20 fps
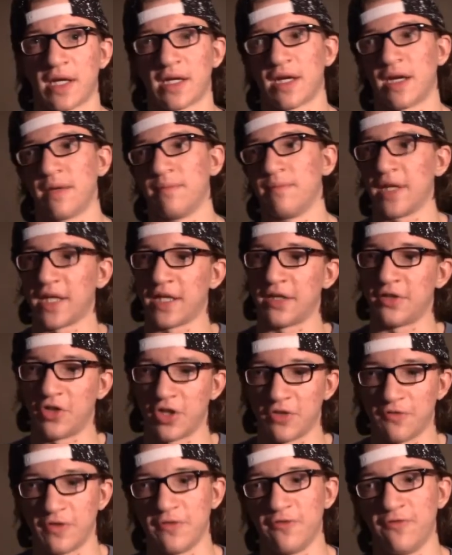on making
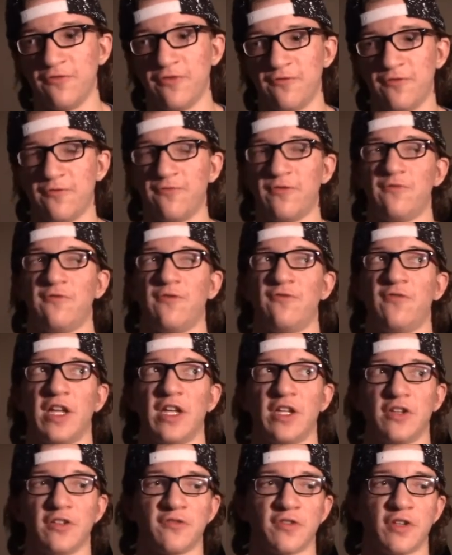good
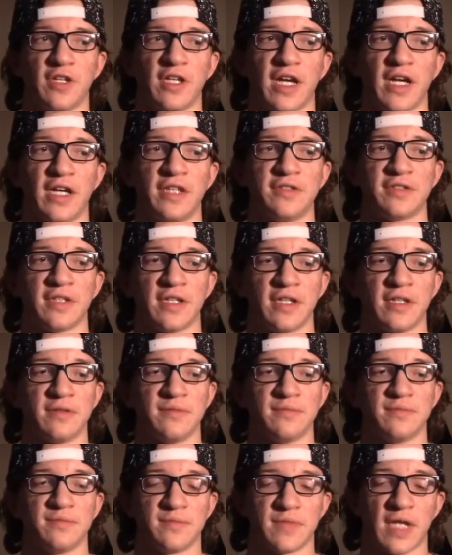videos for you guys,
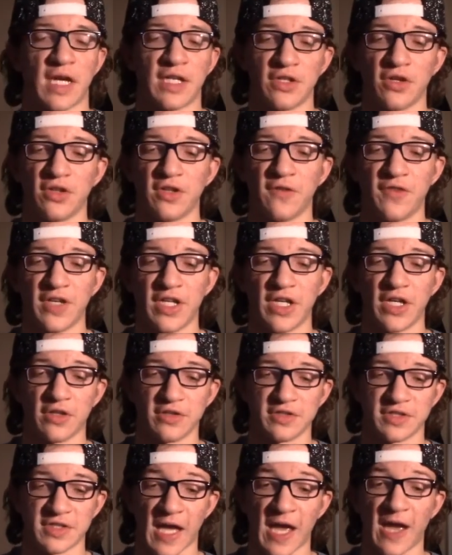and I know the
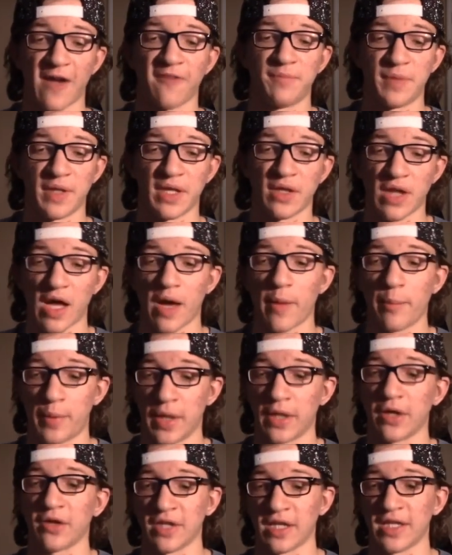videos have been a lot
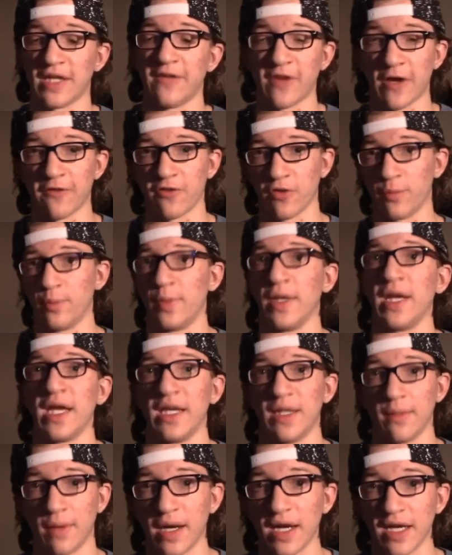better than they've ever
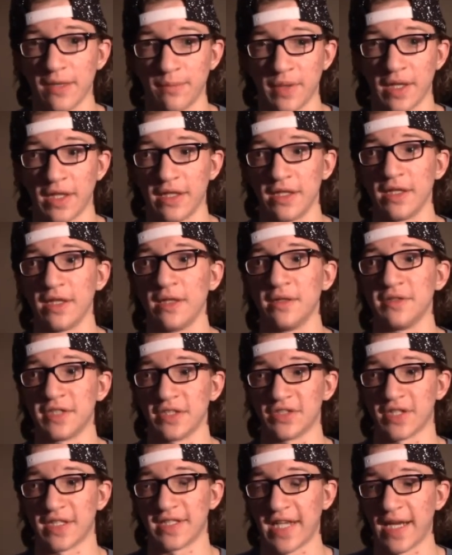been, in my opinion,
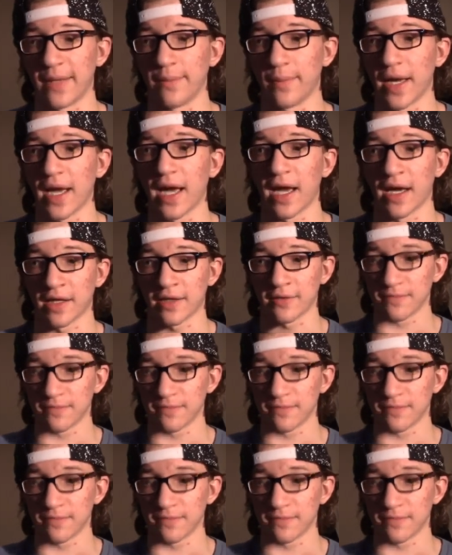since I came back